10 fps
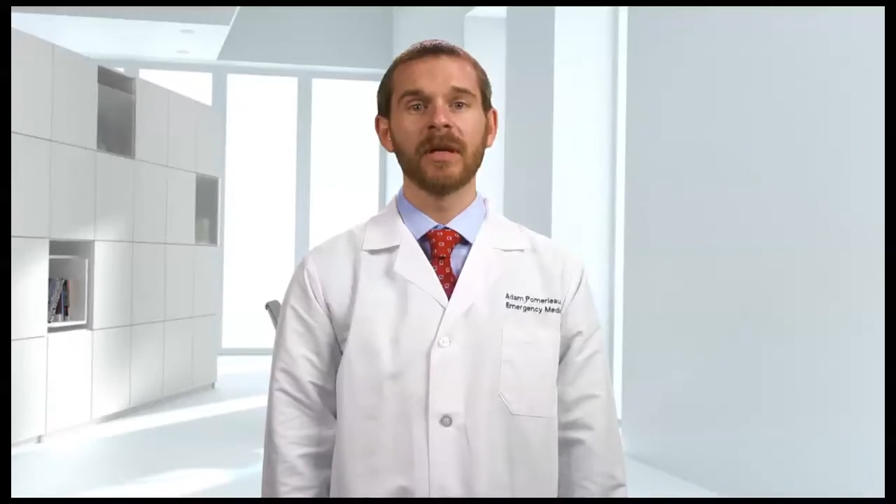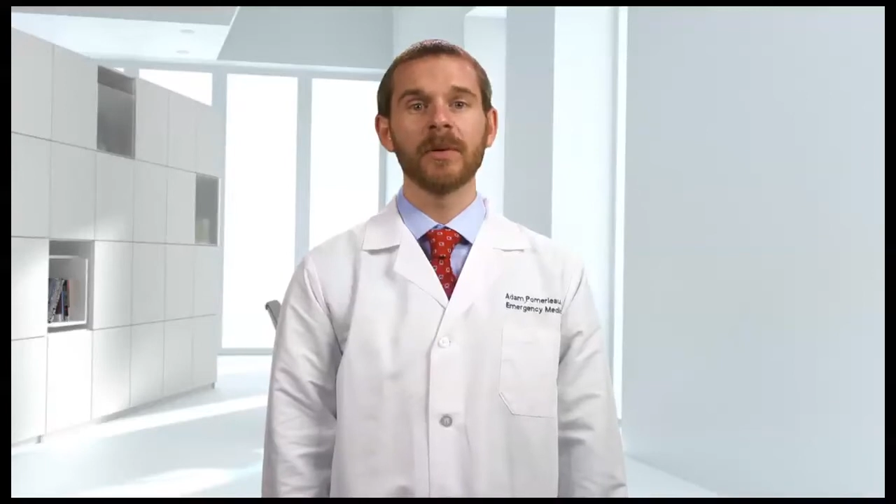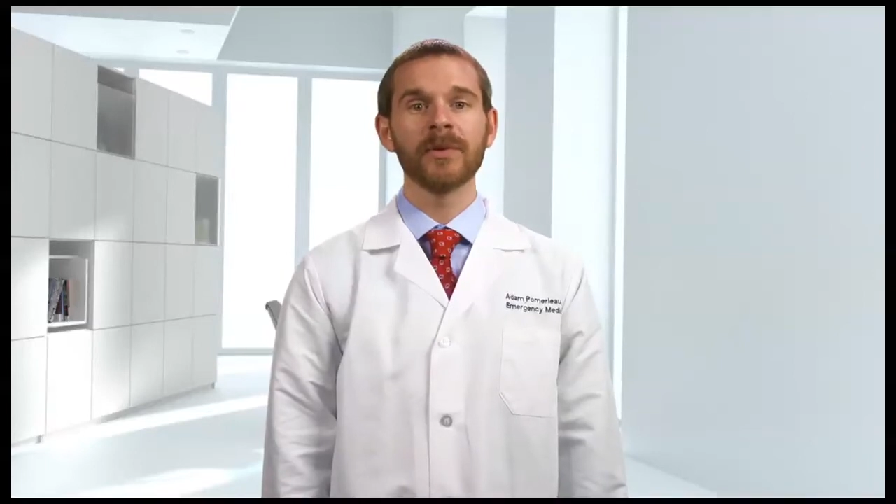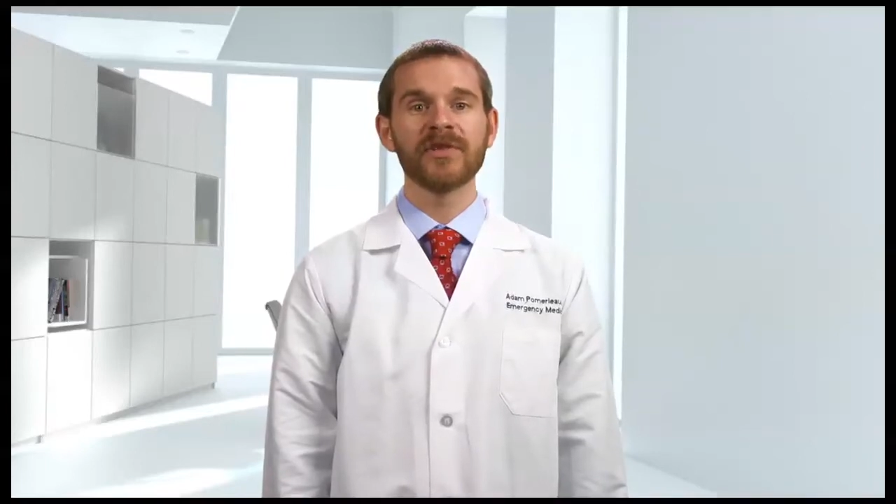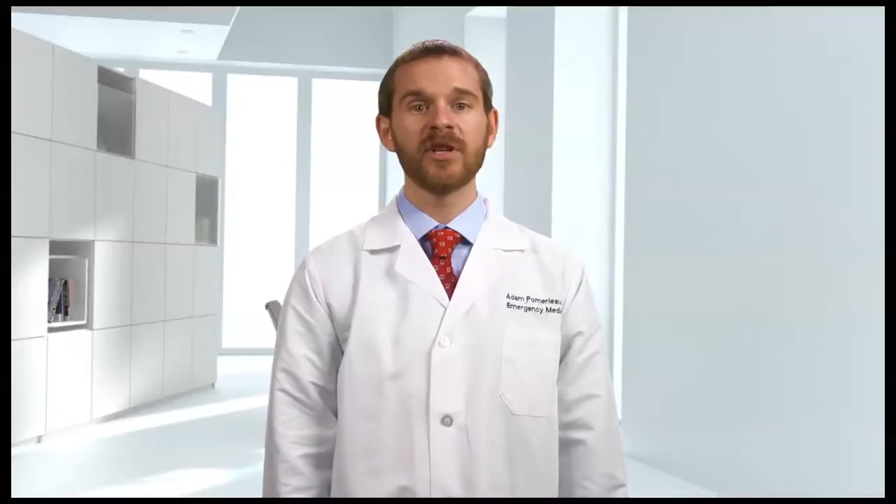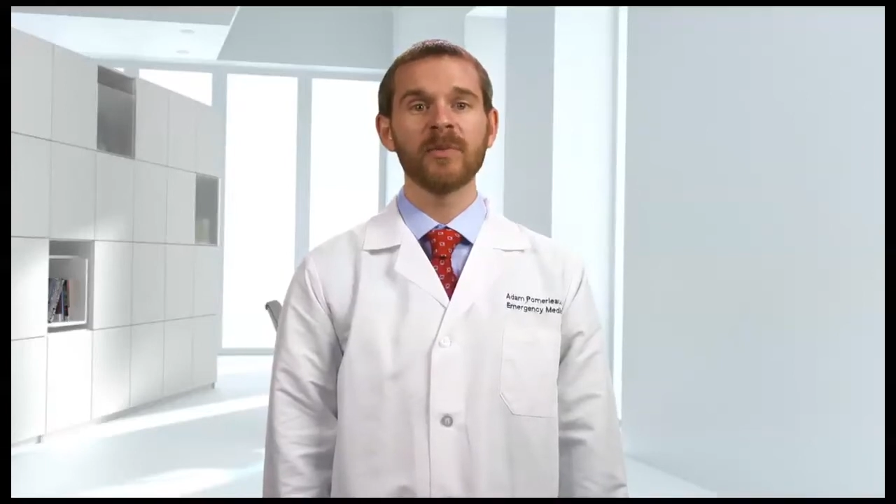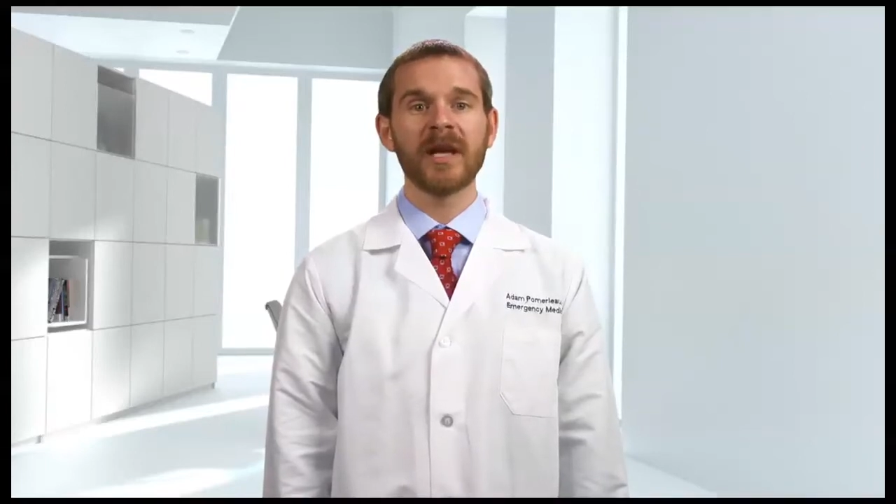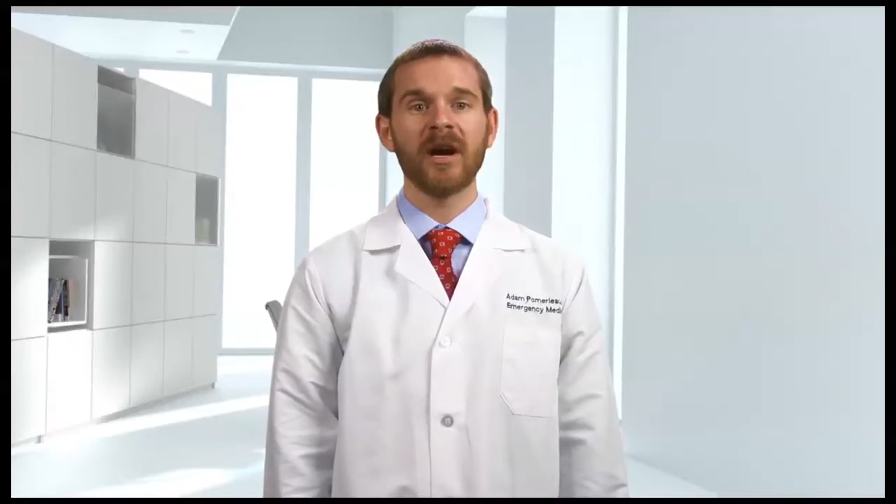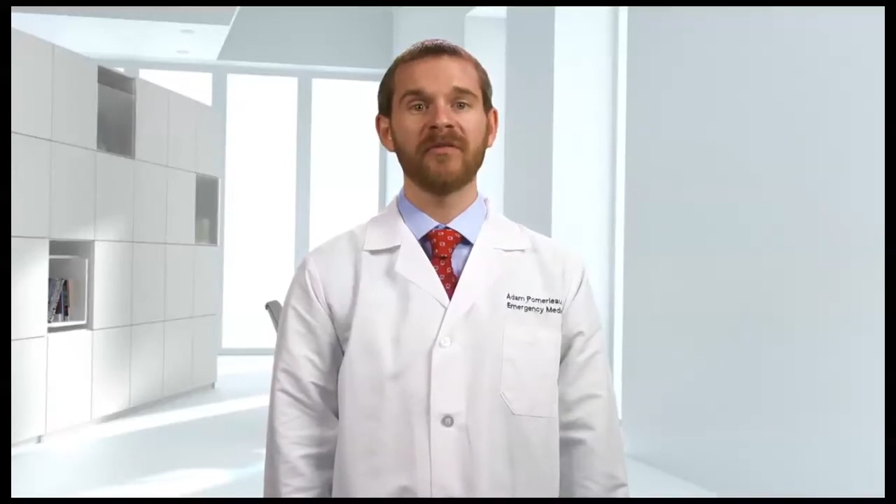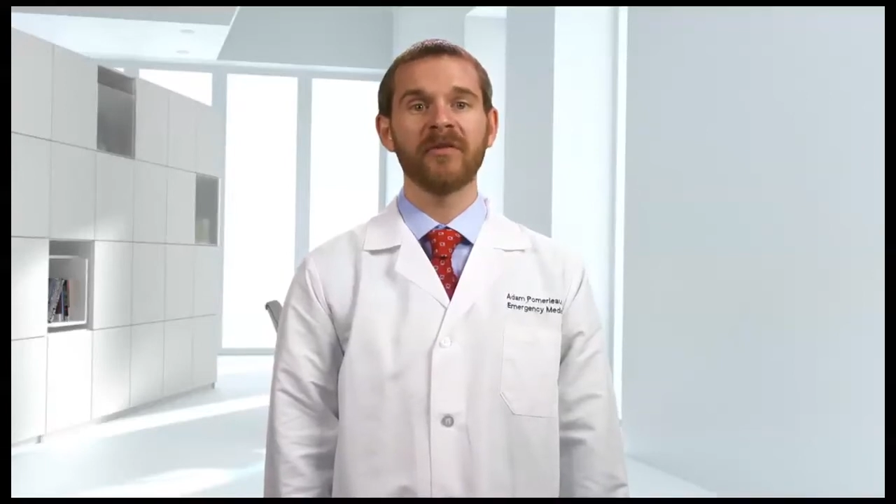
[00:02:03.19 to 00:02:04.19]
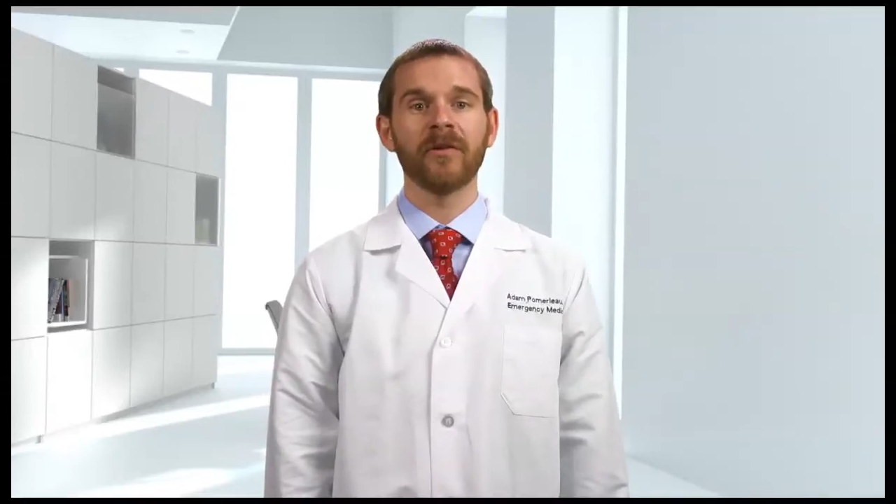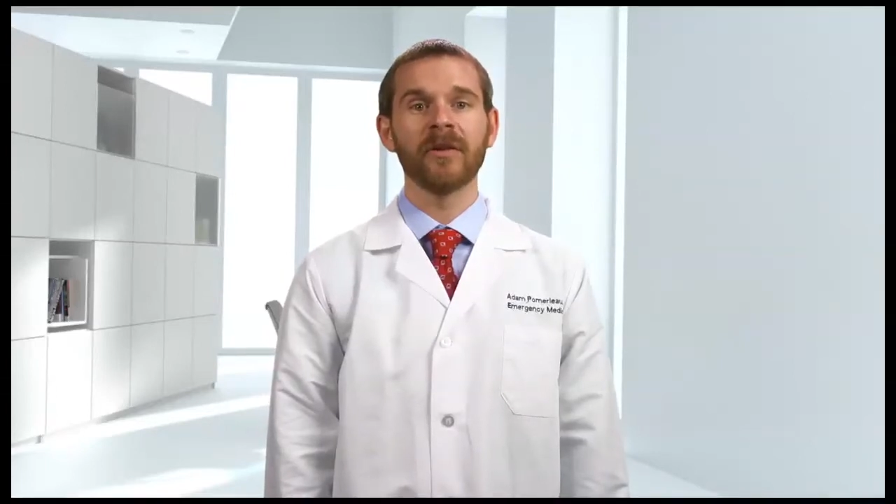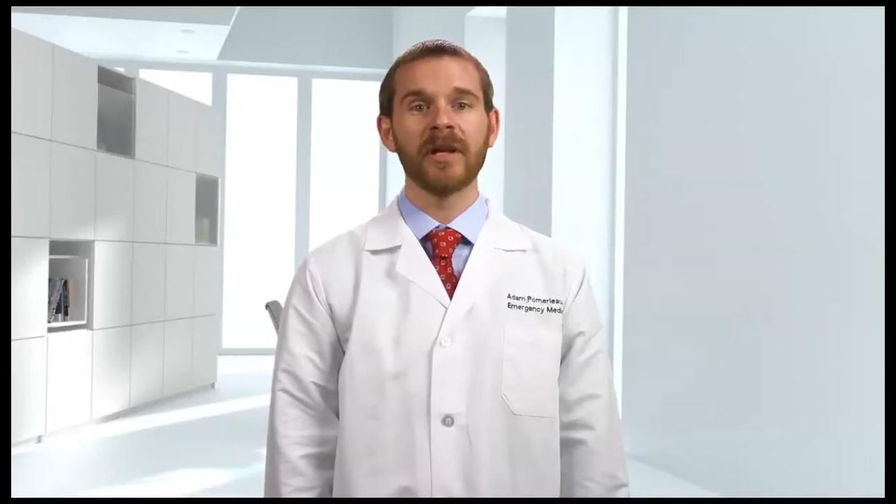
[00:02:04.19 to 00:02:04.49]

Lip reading: it will still be helpful